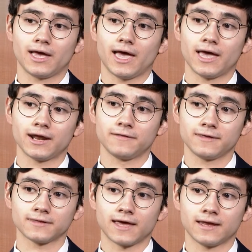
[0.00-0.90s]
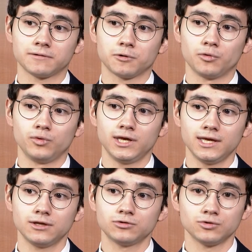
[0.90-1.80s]
And I think that
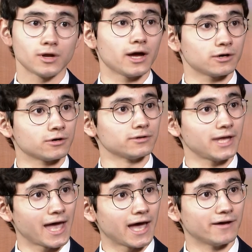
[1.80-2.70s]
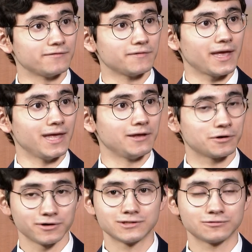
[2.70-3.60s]
we do not currently have a
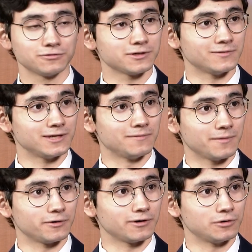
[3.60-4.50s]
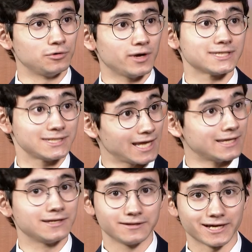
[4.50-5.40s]
current school committee member who has
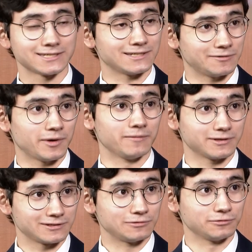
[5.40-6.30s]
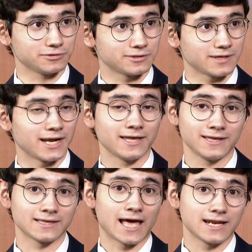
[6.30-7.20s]
attended the Lexington Public Schools. And I
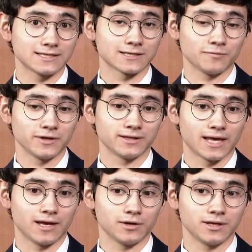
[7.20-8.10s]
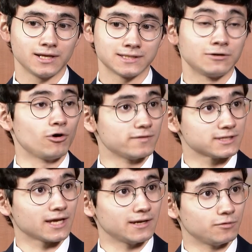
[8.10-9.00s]
think that is something that is an
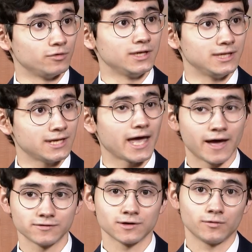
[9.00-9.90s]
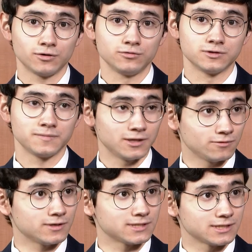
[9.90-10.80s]
oversight. We need to have someone who's been
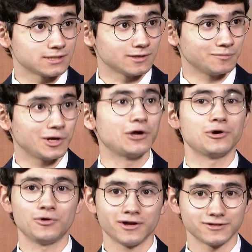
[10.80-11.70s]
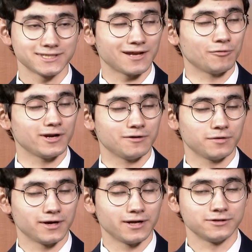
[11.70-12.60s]
through the system, who
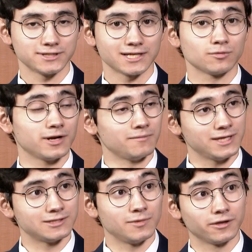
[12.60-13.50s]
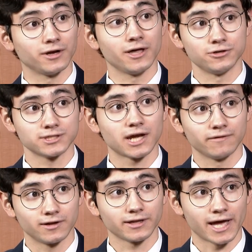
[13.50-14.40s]
understands what it means to be on the other side
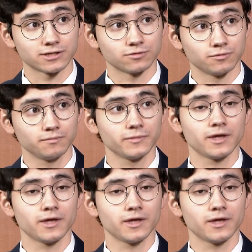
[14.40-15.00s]
of the classroom,